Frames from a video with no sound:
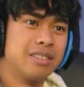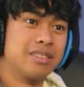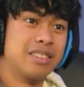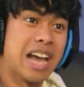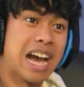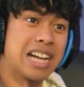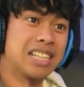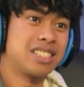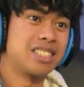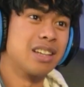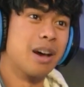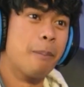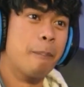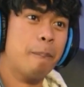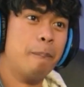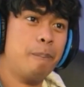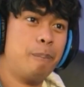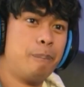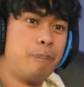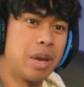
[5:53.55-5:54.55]
That's a
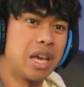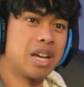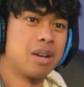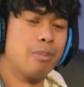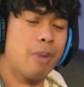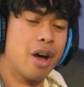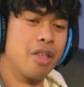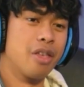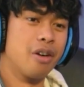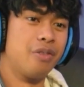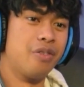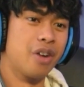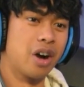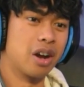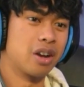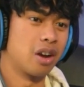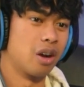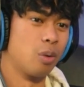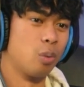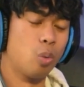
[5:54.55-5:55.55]
big
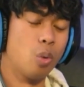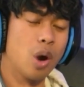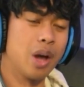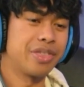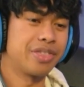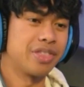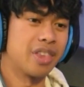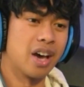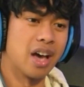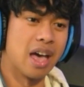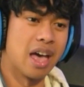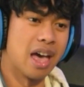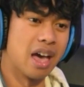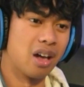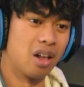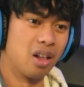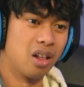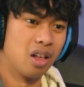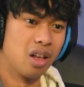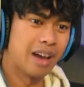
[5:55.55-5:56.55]
motherfucker. What the
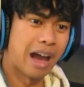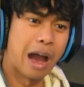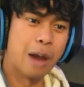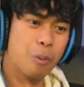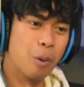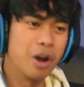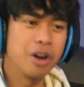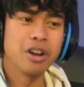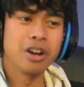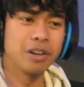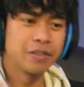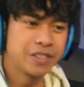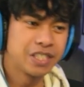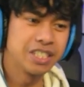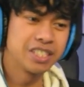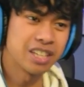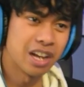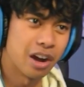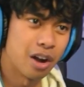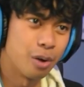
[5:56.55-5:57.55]
hell? I wonder if
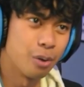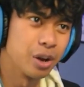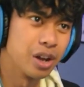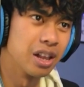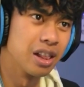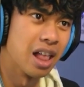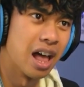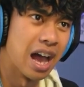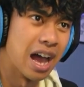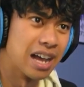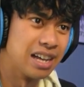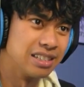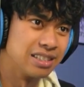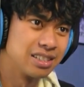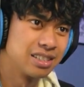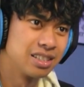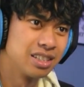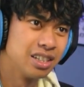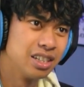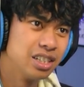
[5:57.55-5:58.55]
she's gonna
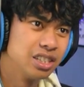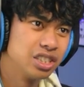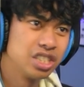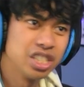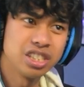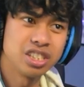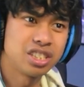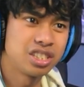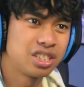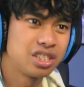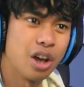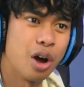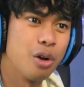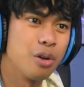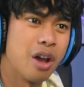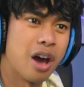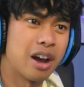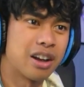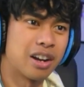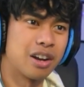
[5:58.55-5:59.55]
realize. She's so
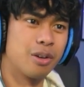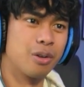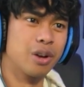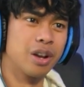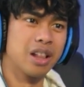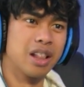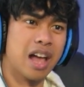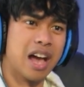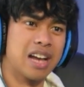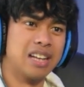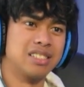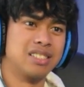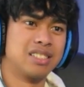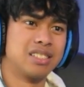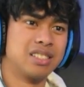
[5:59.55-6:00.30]
not gonna realize.